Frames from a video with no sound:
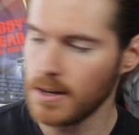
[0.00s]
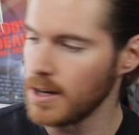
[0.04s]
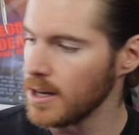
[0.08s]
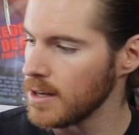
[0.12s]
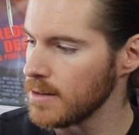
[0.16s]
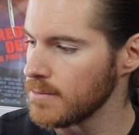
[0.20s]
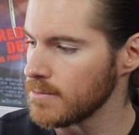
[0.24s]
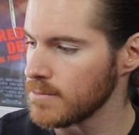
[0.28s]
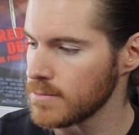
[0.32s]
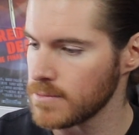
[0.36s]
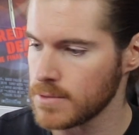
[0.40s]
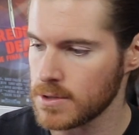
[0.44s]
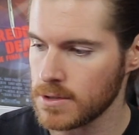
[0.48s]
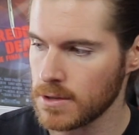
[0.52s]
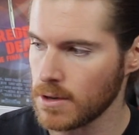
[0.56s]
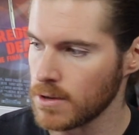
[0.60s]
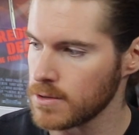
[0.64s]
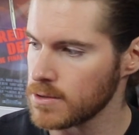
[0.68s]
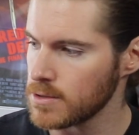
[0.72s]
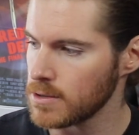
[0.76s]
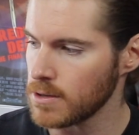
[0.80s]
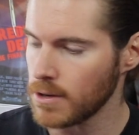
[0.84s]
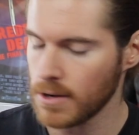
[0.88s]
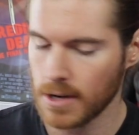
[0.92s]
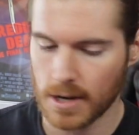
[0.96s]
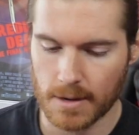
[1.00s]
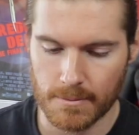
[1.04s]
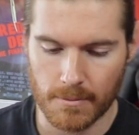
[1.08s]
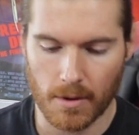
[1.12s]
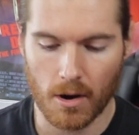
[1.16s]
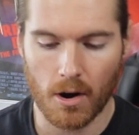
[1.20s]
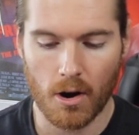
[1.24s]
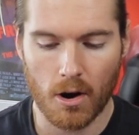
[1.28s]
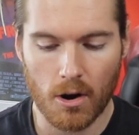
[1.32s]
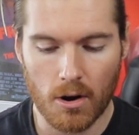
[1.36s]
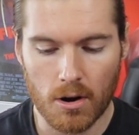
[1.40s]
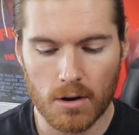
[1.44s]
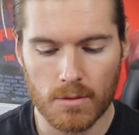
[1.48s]
I'm so sorry, I'm
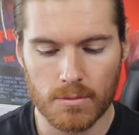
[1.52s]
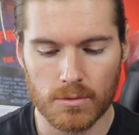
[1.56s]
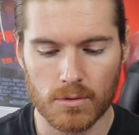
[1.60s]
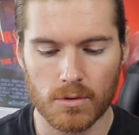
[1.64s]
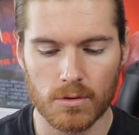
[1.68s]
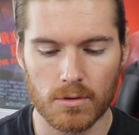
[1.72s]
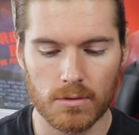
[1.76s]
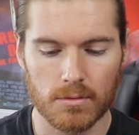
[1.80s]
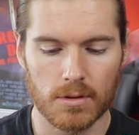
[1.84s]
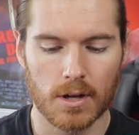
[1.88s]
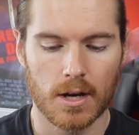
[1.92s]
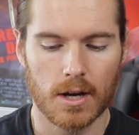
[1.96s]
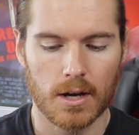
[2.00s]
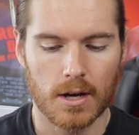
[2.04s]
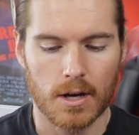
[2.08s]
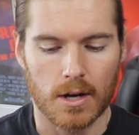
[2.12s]
horrible